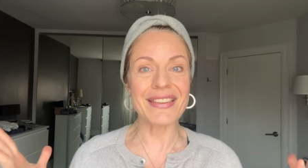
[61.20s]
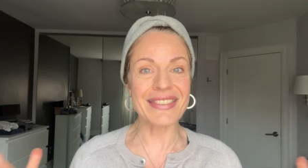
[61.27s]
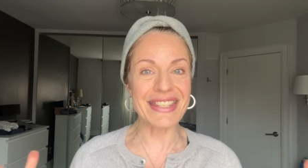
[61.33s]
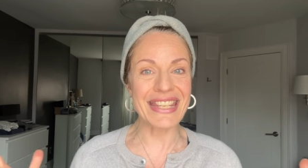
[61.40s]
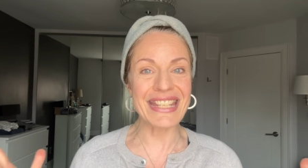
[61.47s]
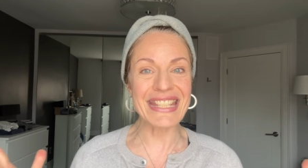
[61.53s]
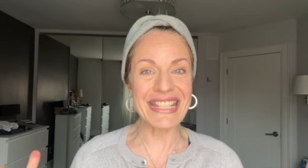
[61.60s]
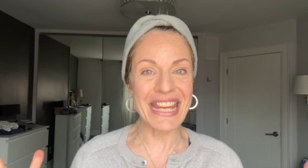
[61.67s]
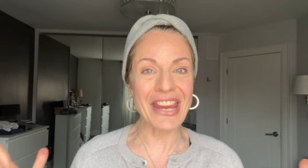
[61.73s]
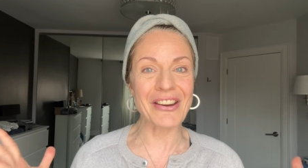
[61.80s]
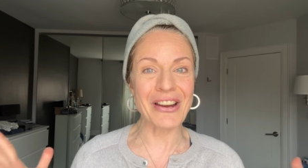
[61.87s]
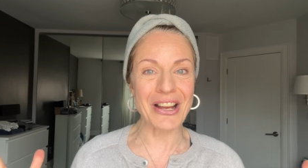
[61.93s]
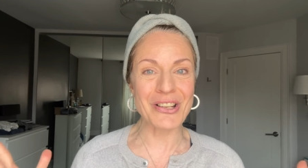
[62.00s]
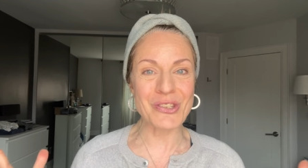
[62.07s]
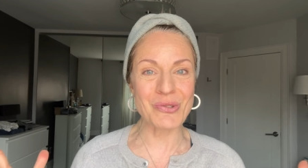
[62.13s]
skincare
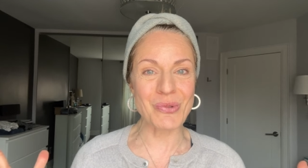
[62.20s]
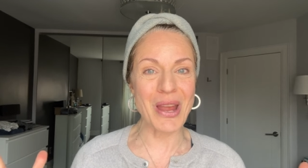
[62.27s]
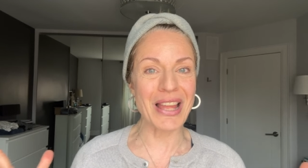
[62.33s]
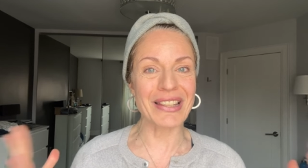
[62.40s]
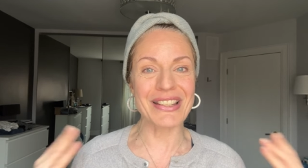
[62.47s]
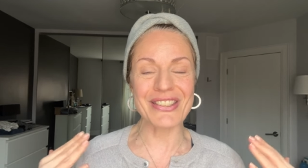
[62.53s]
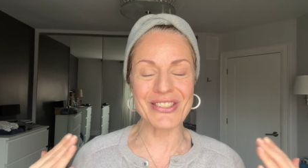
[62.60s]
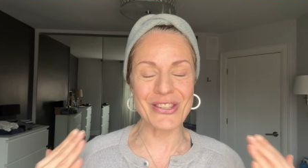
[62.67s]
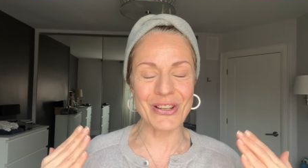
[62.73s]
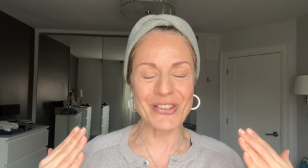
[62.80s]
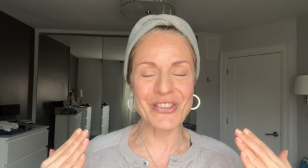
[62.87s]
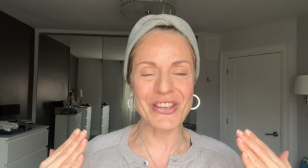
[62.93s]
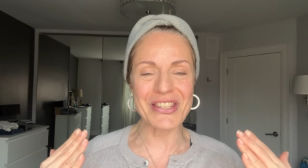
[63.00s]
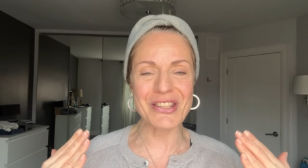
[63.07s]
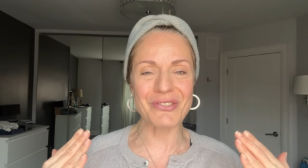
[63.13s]
as well. It's not
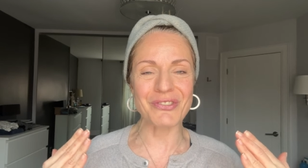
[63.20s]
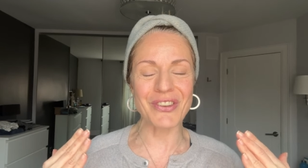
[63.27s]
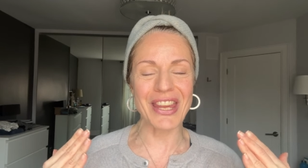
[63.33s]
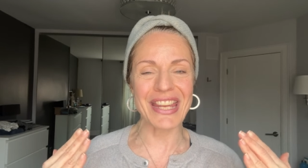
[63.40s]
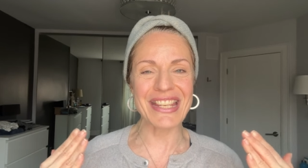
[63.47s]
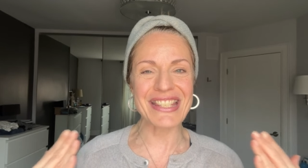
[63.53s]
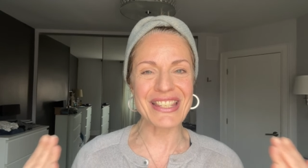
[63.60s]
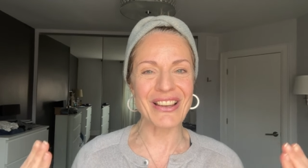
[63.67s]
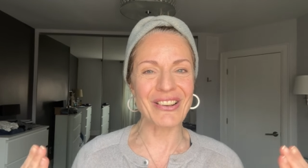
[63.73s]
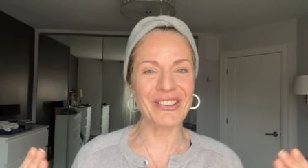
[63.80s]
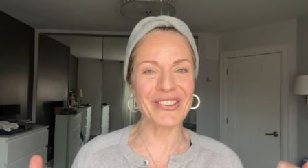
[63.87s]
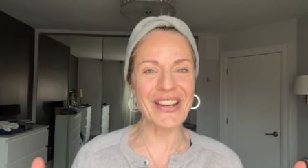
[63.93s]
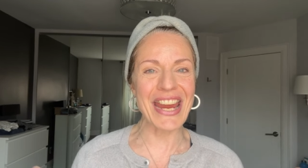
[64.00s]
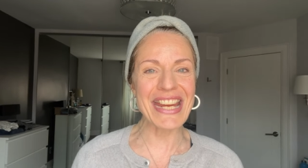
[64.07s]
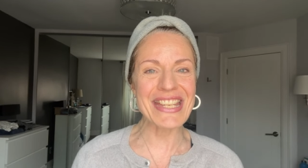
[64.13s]
just the face. All
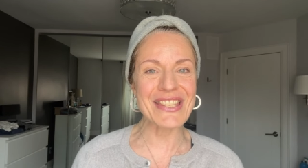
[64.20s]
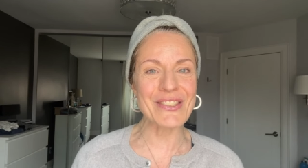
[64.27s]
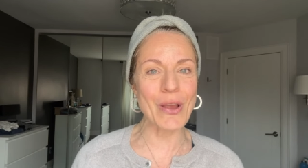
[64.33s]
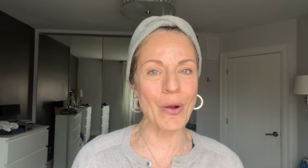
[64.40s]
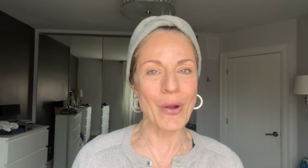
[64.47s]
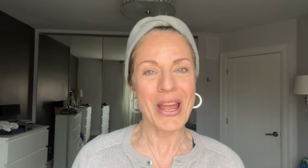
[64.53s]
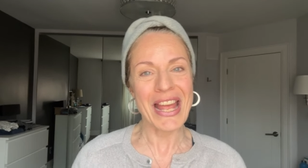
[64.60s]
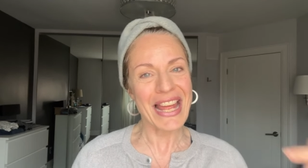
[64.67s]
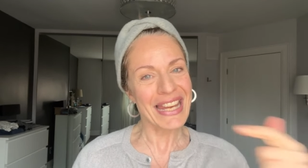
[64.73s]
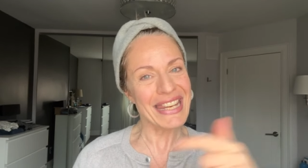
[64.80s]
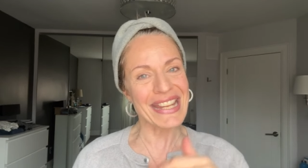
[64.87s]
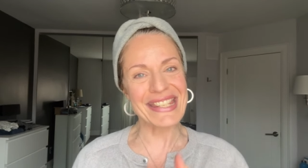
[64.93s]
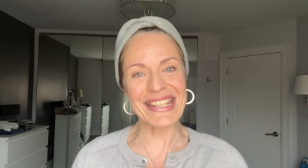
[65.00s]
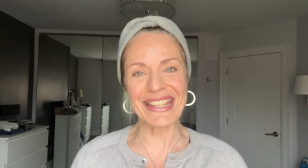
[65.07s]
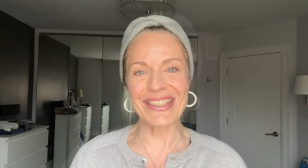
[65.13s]
right. So
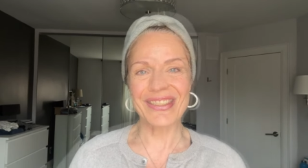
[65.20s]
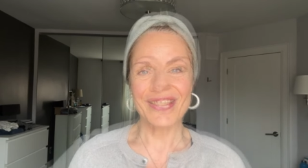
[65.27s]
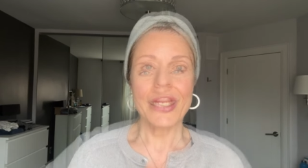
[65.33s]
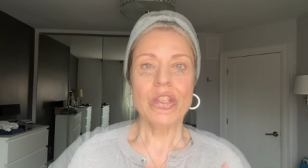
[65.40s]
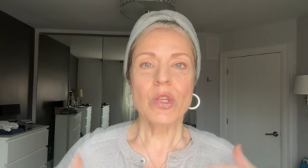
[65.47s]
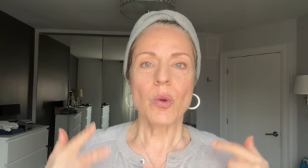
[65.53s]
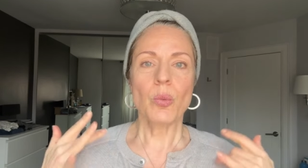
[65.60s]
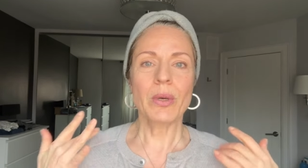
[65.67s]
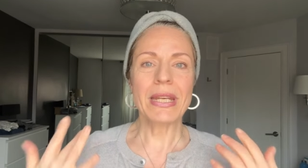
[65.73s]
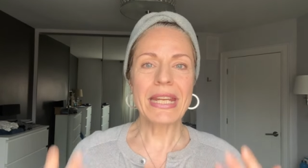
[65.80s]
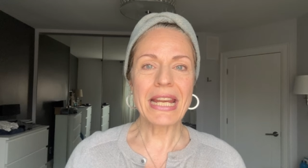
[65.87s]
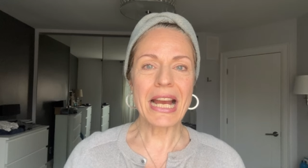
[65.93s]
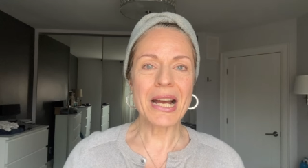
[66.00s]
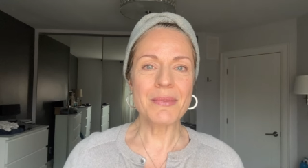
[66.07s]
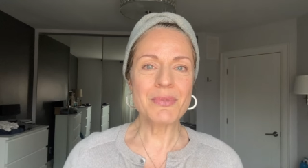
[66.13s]
let's get to it. So when it
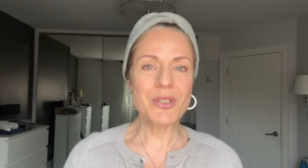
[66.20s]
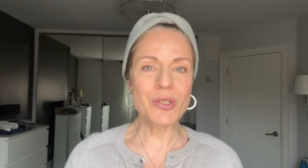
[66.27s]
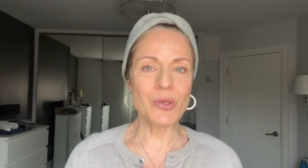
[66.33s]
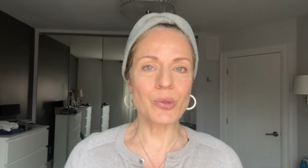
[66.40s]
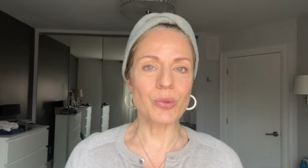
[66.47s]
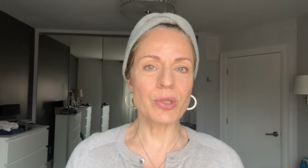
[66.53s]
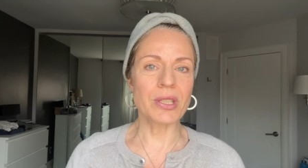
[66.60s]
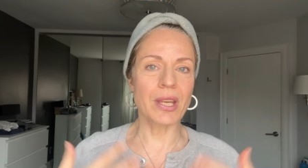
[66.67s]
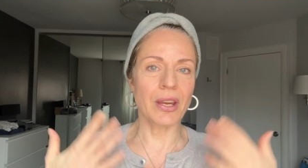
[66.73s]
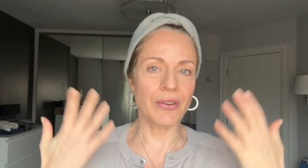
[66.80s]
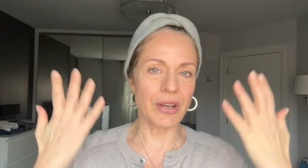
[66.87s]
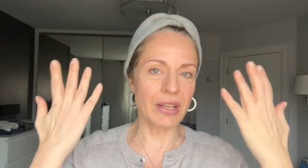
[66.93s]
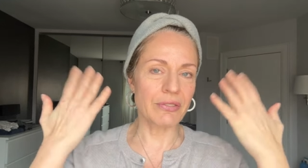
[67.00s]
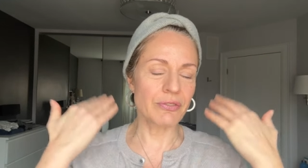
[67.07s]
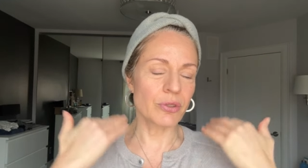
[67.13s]
comes to
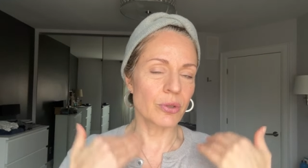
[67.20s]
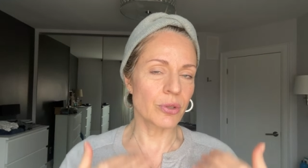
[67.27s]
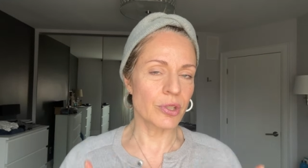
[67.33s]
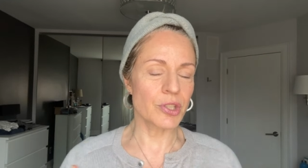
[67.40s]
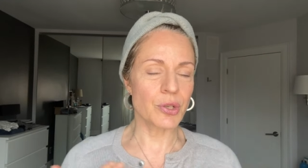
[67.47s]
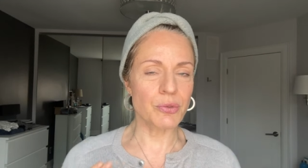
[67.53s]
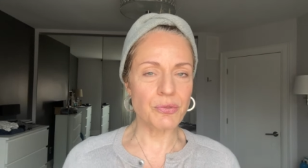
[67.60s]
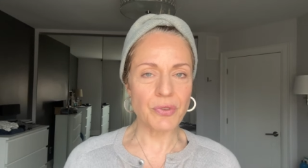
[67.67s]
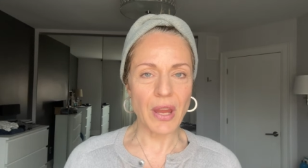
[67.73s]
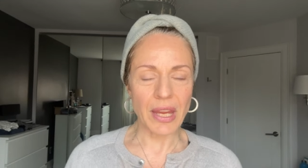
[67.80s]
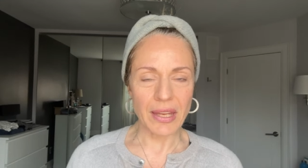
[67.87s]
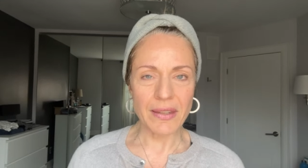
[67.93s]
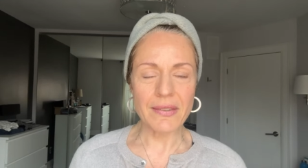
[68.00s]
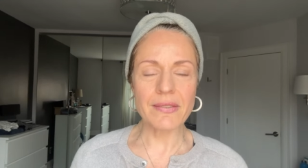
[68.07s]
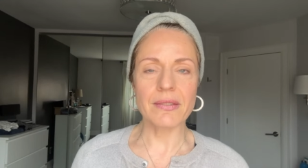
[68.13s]
caring for your
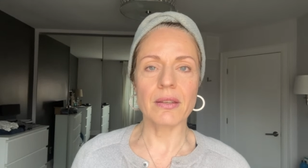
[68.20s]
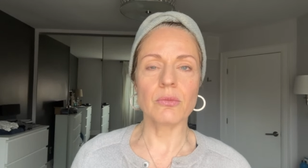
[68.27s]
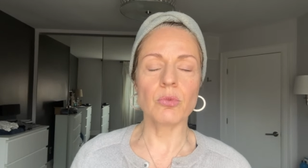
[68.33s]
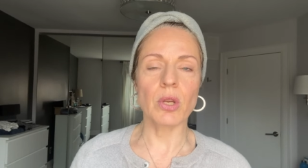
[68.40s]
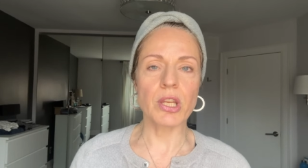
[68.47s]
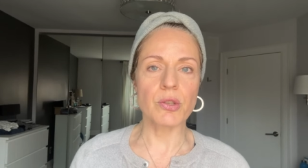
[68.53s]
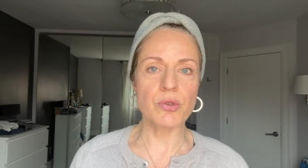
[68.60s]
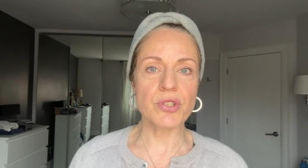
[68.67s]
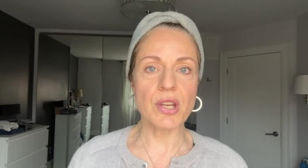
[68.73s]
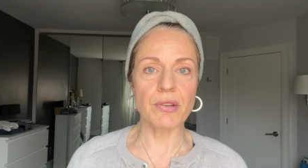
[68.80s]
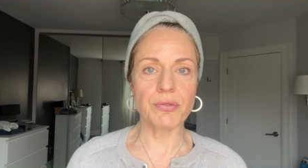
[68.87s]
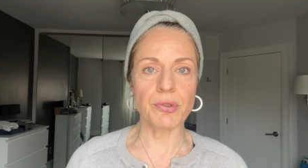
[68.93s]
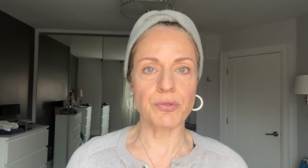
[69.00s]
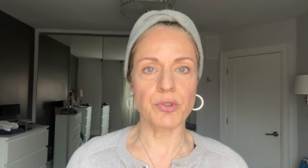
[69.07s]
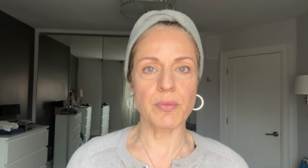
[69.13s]
face, when you
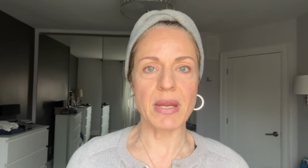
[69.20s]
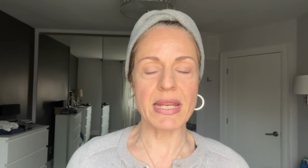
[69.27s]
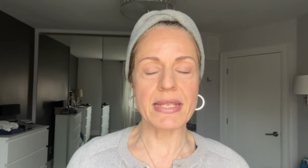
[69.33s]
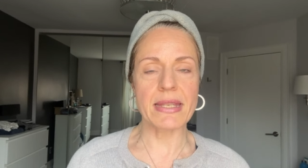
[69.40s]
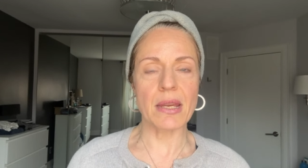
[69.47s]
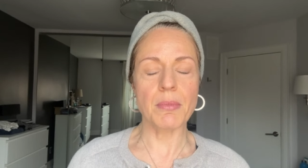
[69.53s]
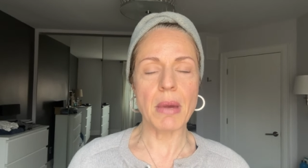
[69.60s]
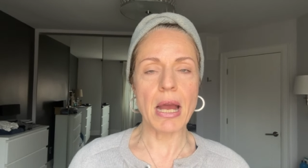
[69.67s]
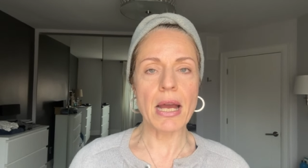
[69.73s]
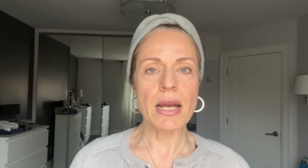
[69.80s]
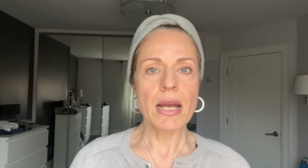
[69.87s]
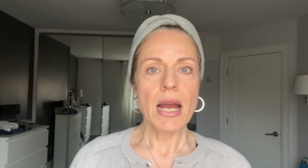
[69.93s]
suffer from eczema,